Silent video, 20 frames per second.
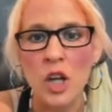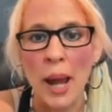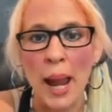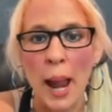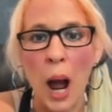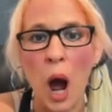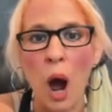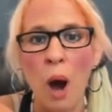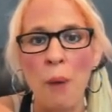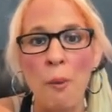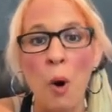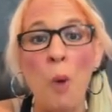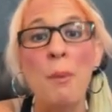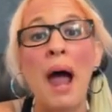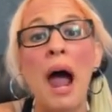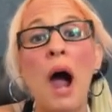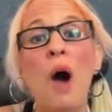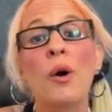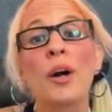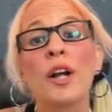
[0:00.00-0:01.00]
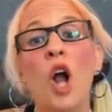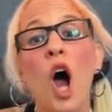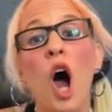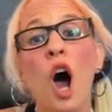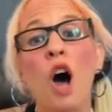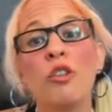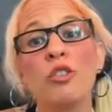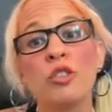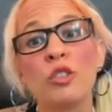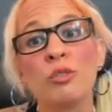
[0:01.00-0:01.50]
power it
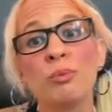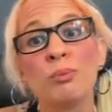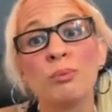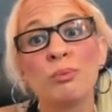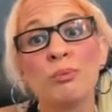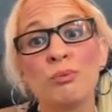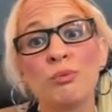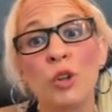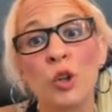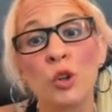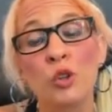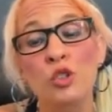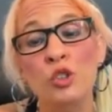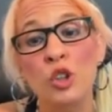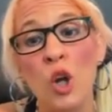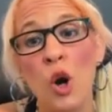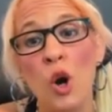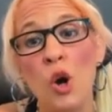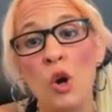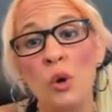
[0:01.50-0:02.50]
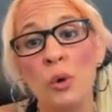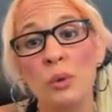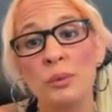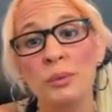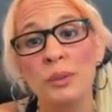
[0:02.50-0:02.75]
off. First go